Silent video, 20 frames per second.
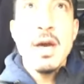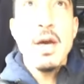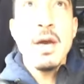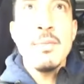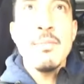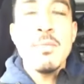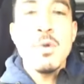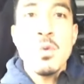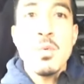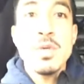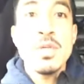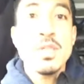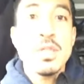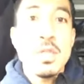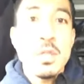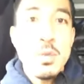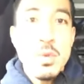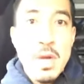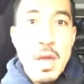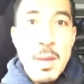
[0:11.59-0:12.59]
Originally,
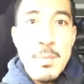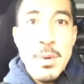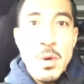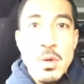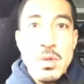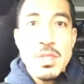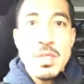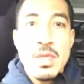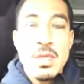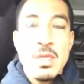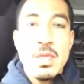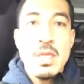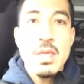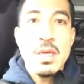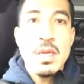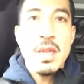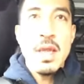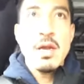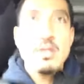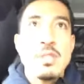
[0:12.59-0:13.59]
when I posted the
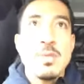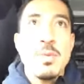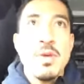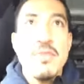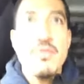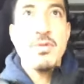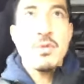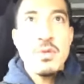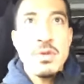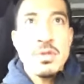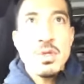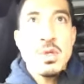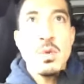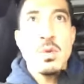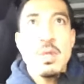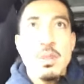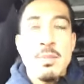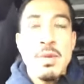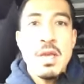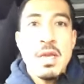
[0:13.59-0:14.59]
announcement for the Soulwinning
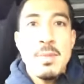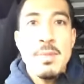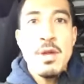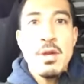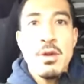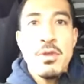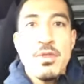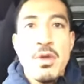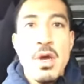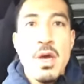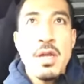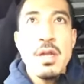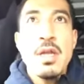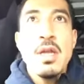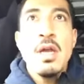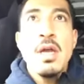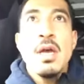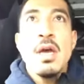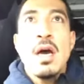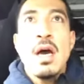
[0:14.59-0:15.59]
Mega Marathon,
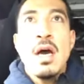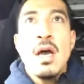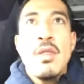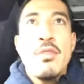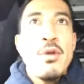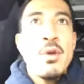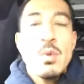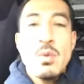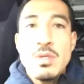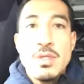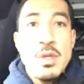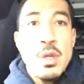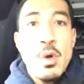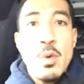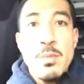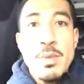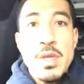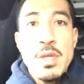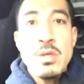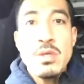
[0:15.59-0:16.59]
there was no
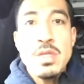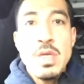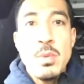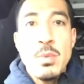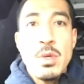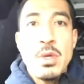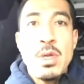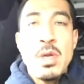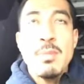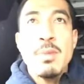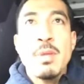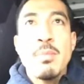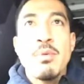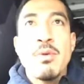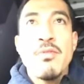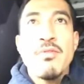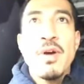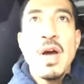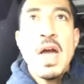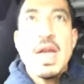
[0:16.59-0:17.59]
meals that were going to be
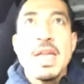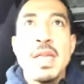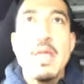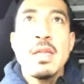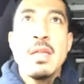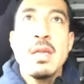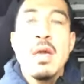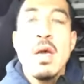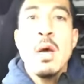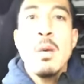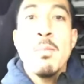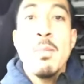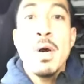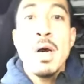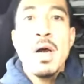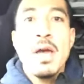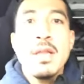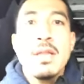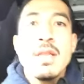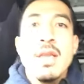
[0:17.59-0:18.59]
provided, but
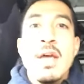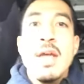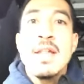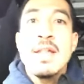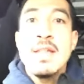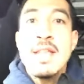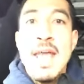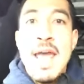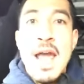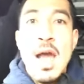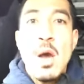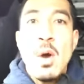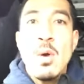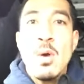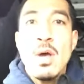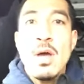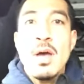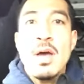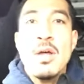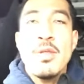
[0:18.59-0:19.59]
now,
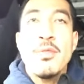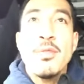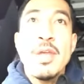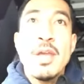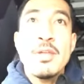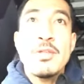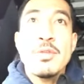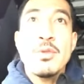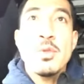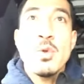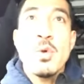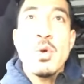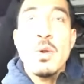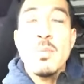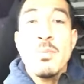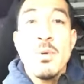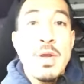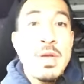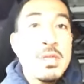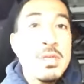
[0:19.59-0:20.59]
thank the Lord,
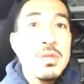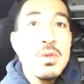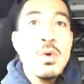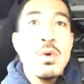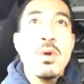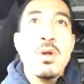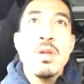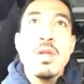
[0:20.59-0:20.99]
praise the Lord,